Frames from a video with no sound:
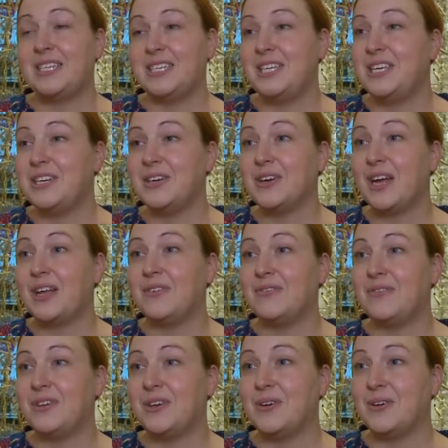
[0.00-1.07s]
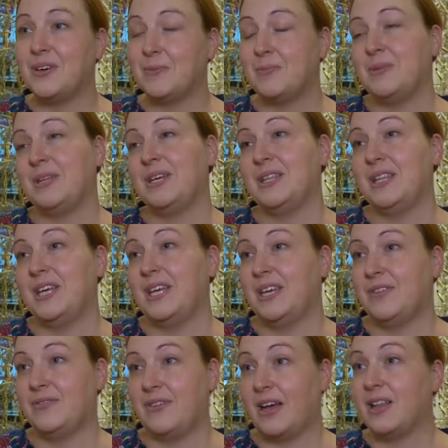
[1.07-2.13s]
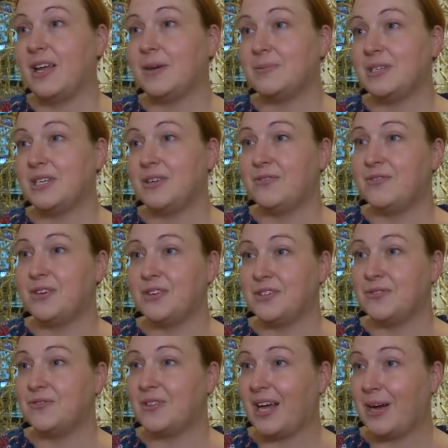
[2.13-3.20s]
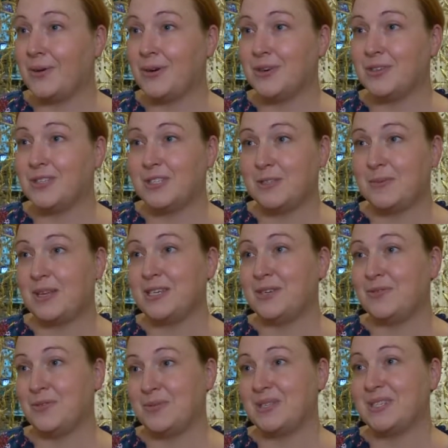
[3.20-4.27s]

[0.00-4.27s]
in here and feel completely enveloped in a field of flowers suspended from the